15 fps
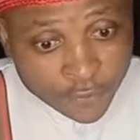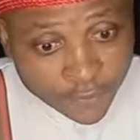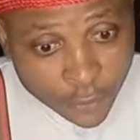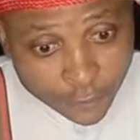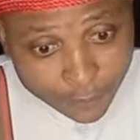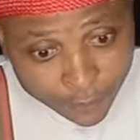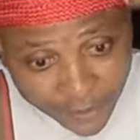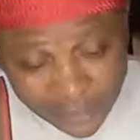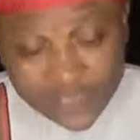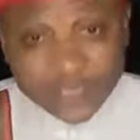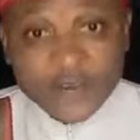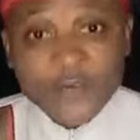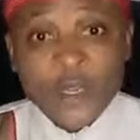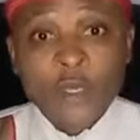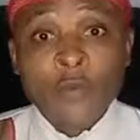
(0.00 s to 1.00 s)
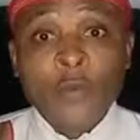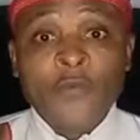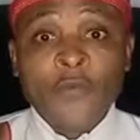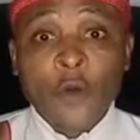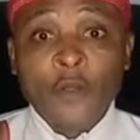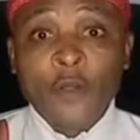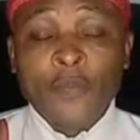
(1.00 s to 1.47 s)
he place a referendum
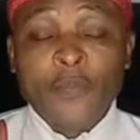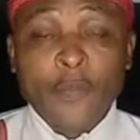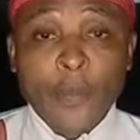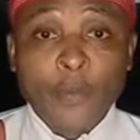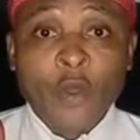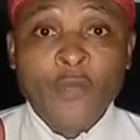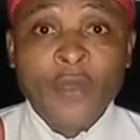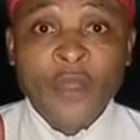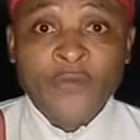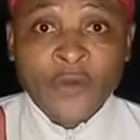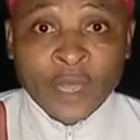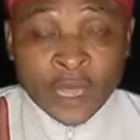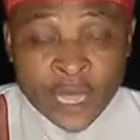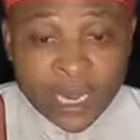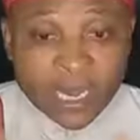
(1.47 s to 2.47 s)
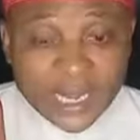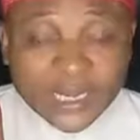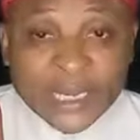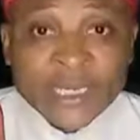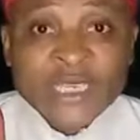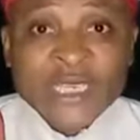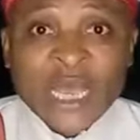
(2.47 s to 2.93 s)
before the people of Biafra,
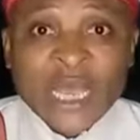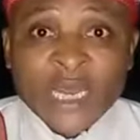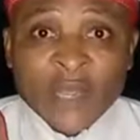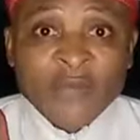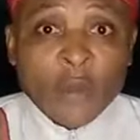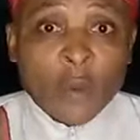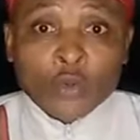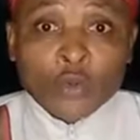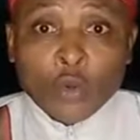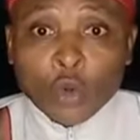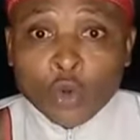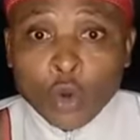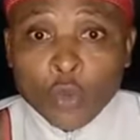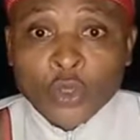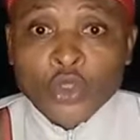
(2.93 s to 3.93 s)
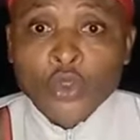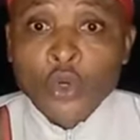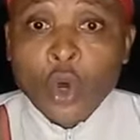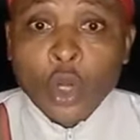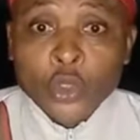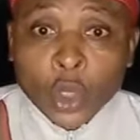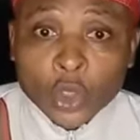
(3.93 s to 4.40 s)
let them decide if they want to go with
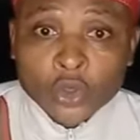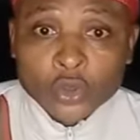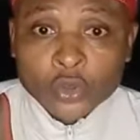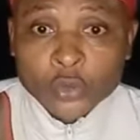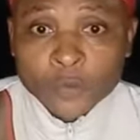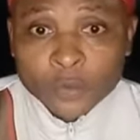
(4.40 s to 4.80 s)
you or not.